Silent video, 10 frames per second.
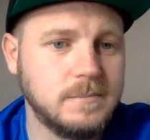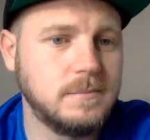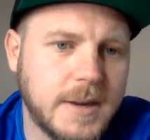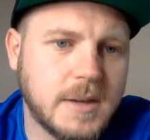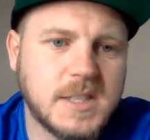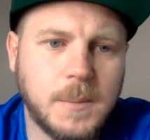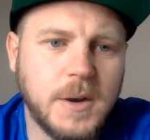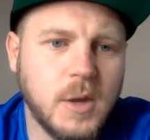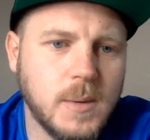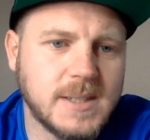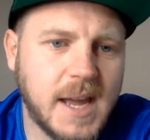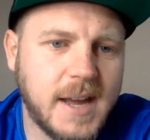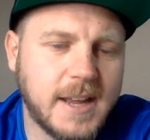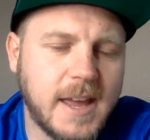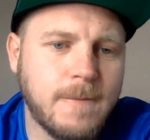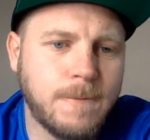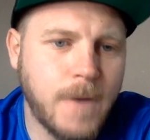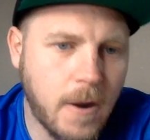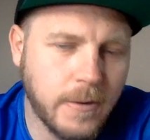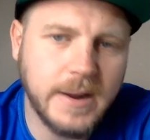Now, someone who has had a
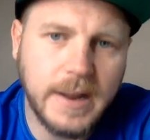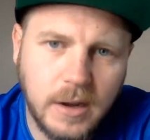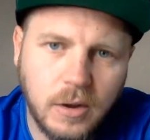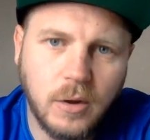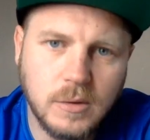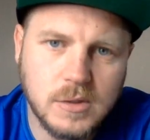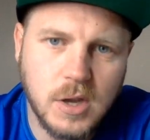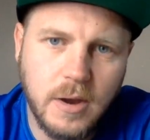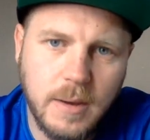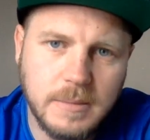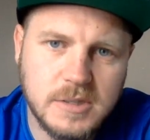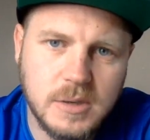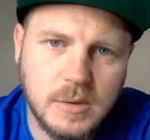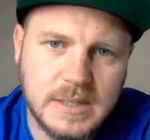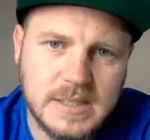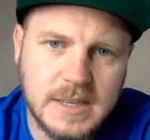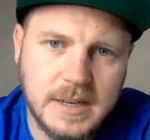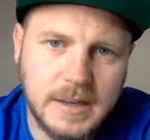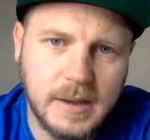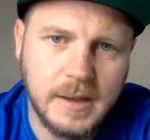very long time to
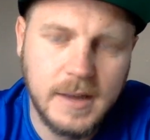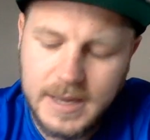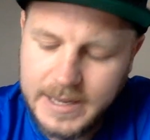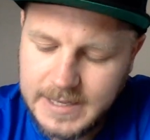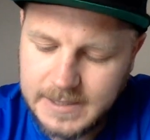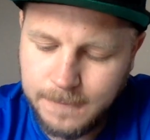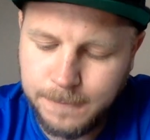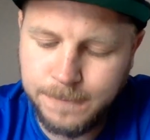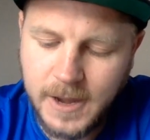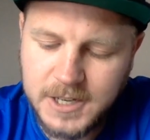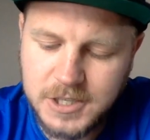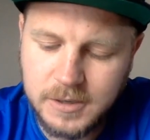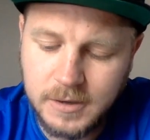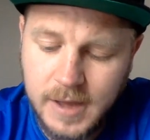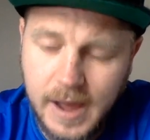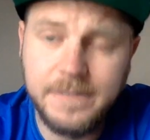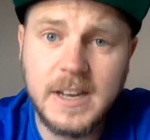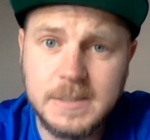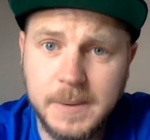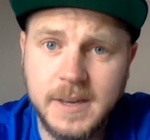consider his faction, and
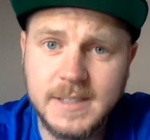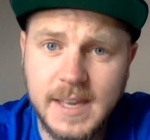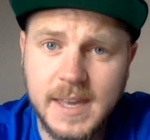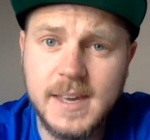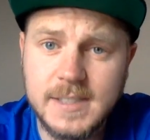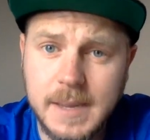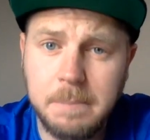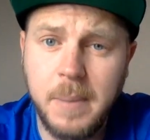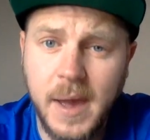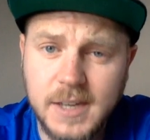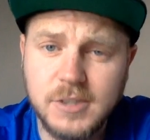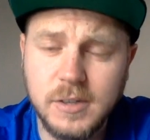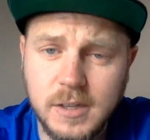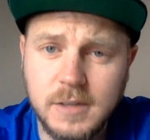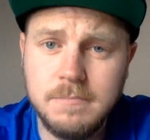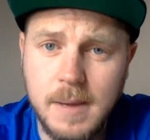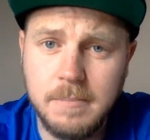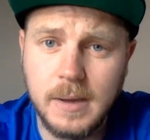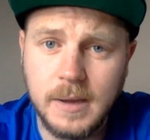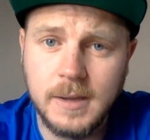that is because he is a Patreon
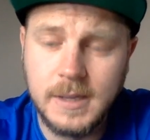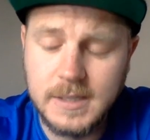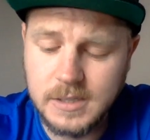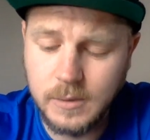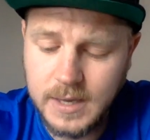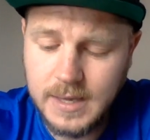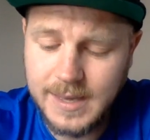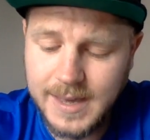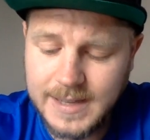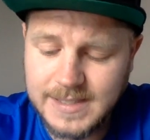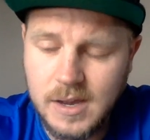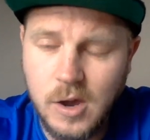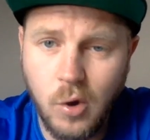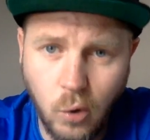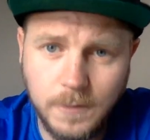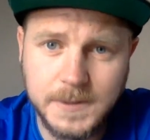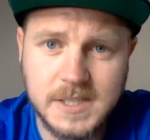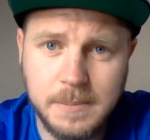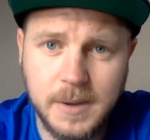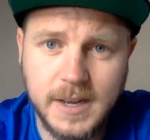member, so he gets all of the
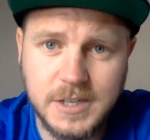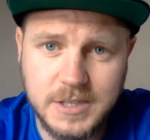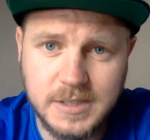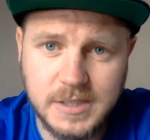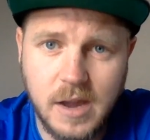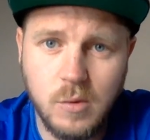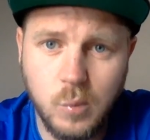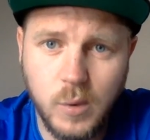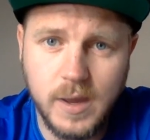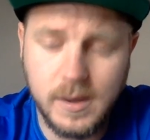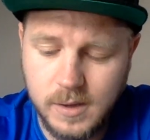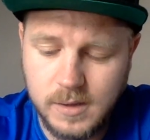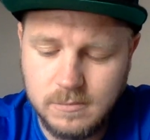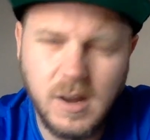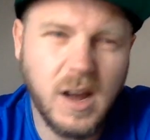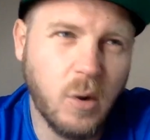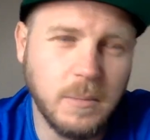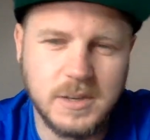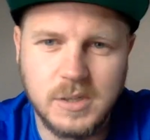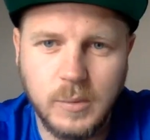stipulations a week, well,
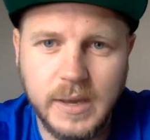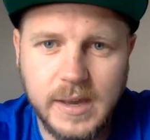almost a week